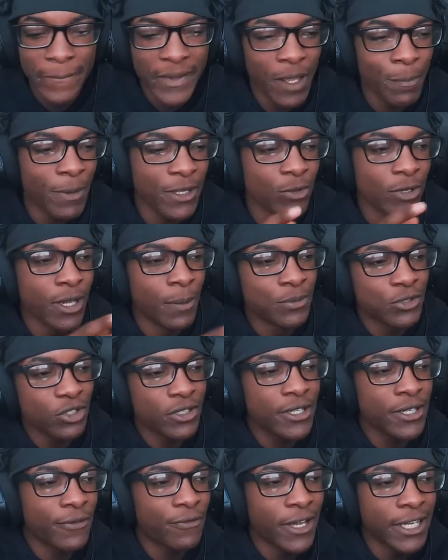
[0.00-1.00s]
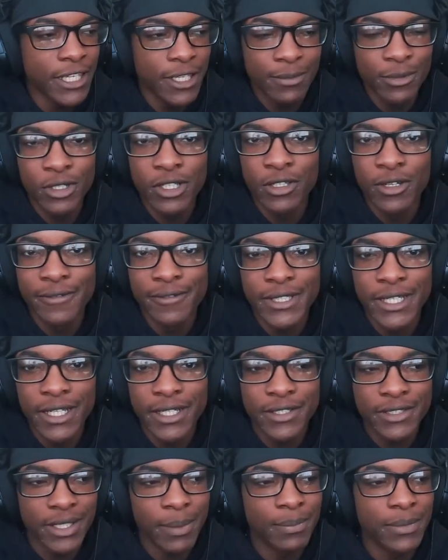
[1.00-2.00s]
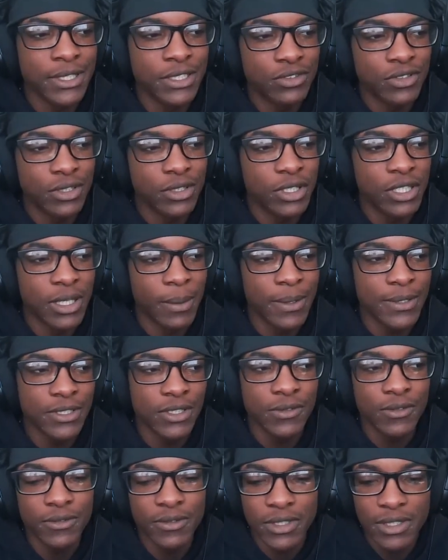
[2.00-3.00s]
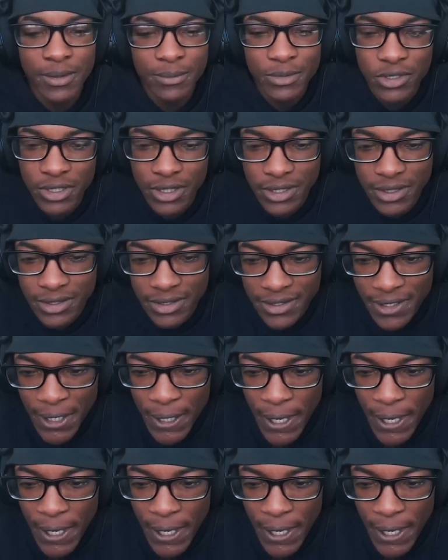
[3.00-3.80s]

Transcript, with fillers: By the way, I'm sorry if I keep looking over there because I'm literally looking at myself over there. I'm sorry.